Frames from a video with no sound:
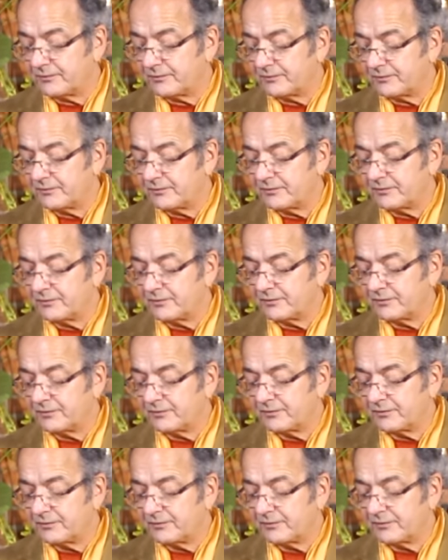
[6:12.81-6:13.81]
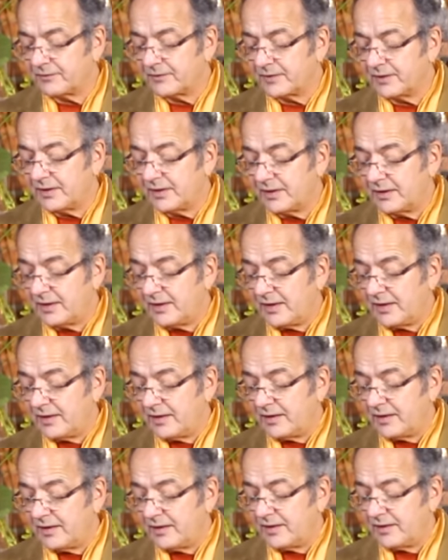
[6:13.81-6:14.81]

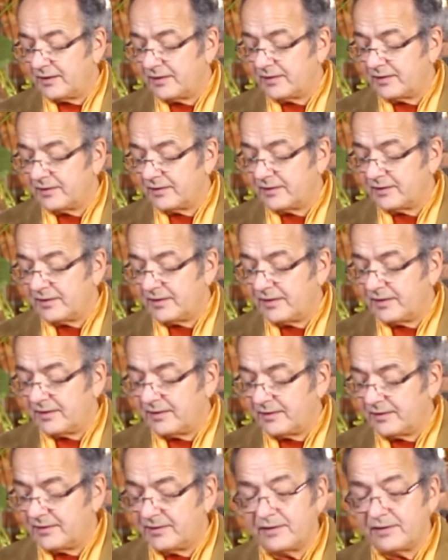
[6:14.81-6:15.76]
No one is speaking in this clip.